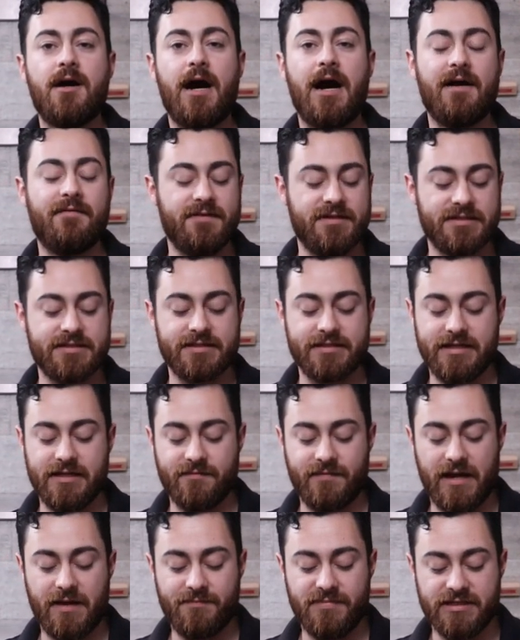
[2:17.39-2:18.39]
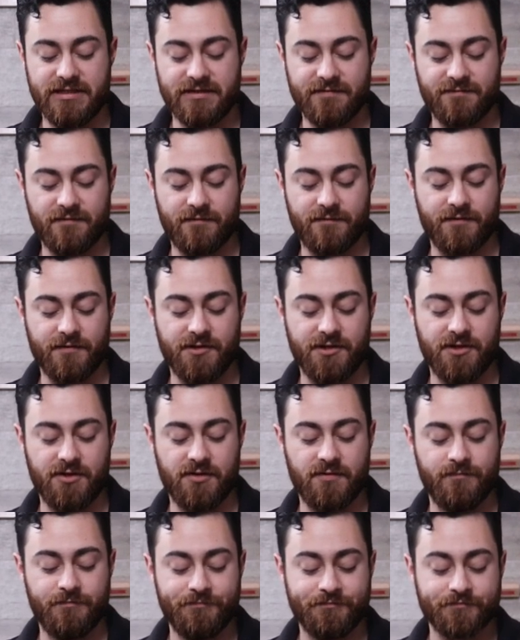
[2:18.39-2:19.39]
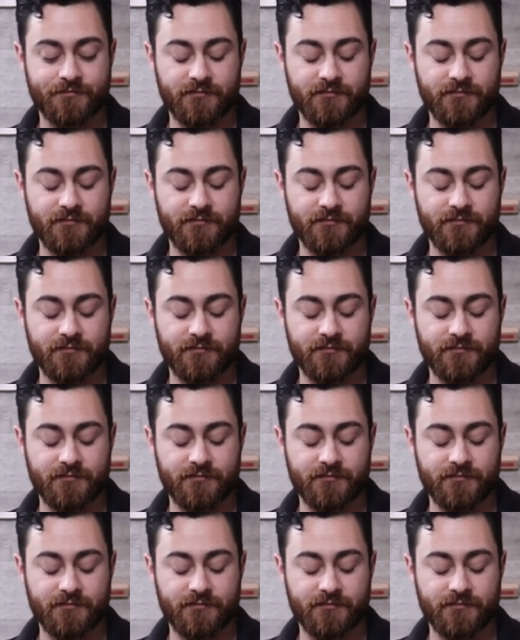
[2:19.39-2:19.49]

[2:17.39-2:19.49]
Obviously, it might be different for you.